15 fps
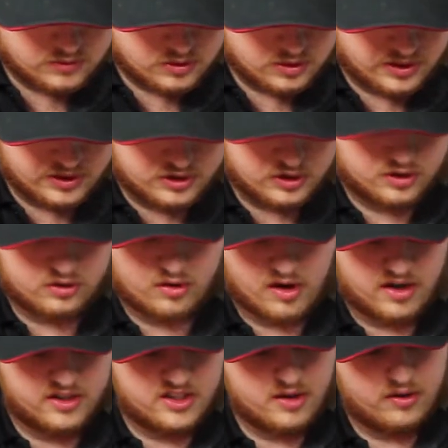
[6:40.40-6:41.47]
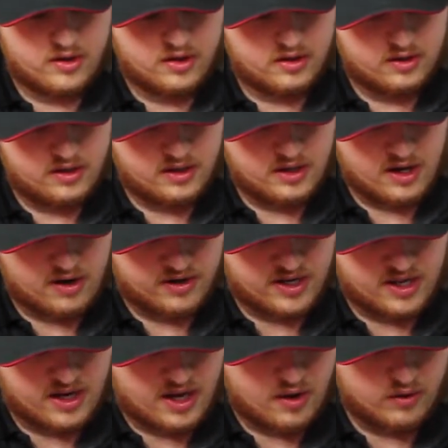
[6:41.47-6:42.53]
So let's just try this out here. Now
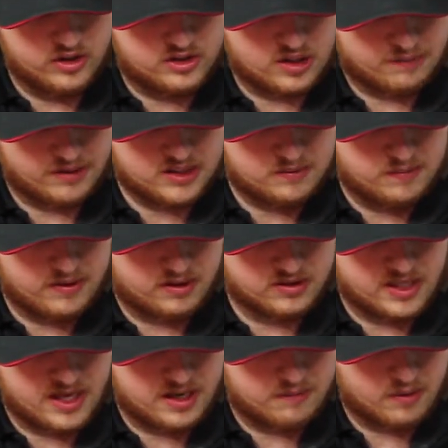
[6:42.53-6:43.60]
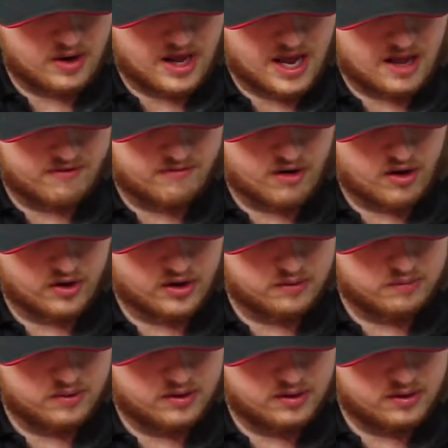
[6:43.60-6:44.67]
again, I always start my speakers at about half
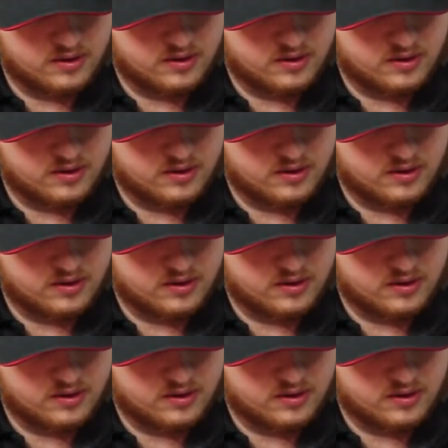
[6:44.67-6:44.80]
volume.